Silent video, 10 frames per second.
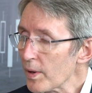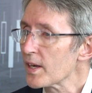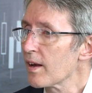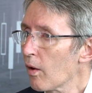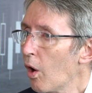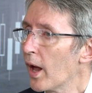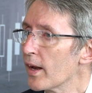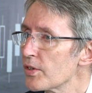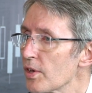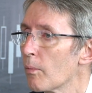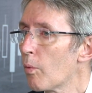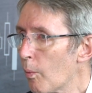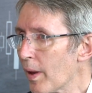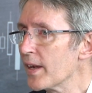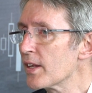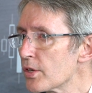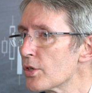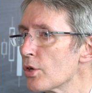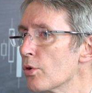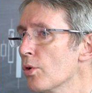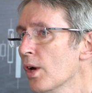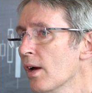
we did at Linus and what we need to do